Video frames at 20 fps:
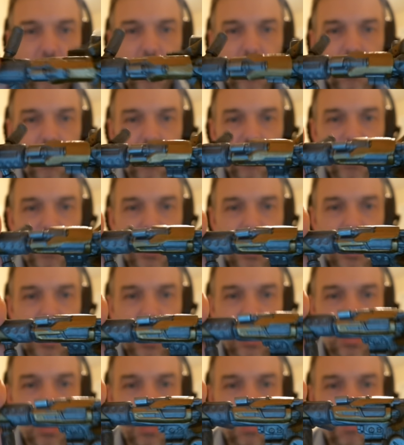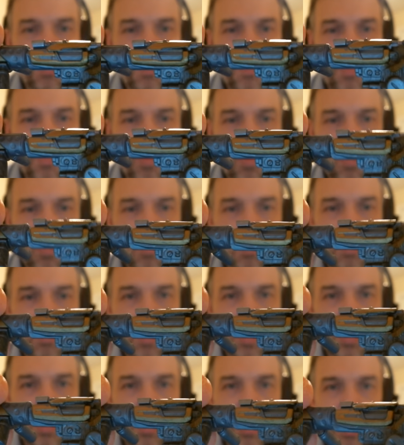me of the gun from
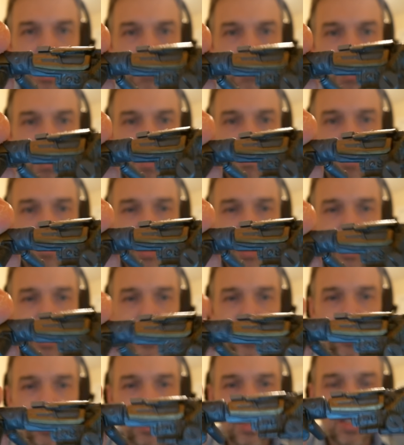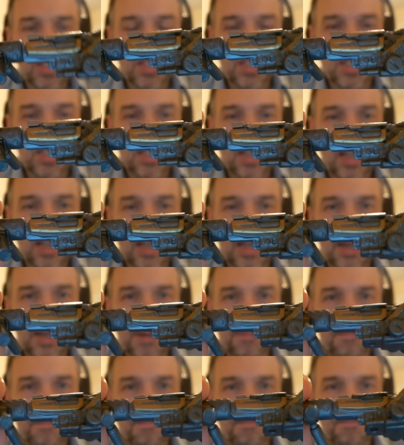the Marvel Legends.
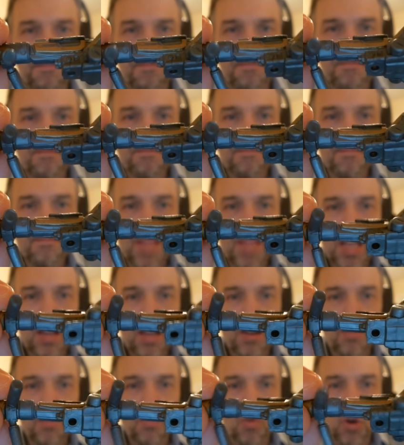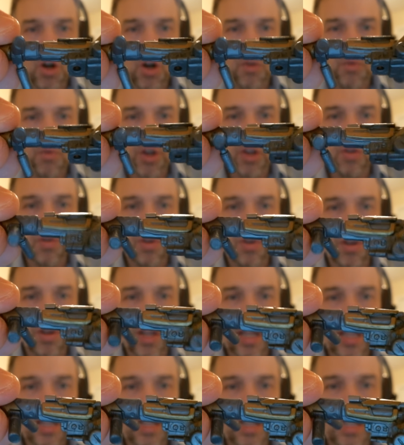Um, Rocket Raccoon
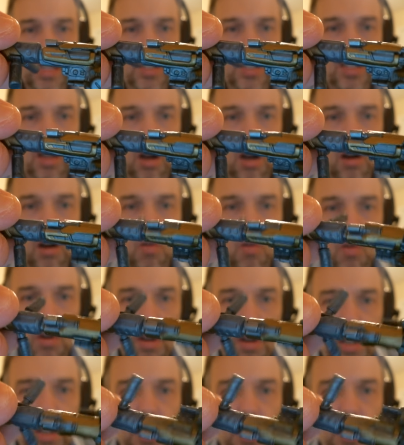and uh, Star Lord, I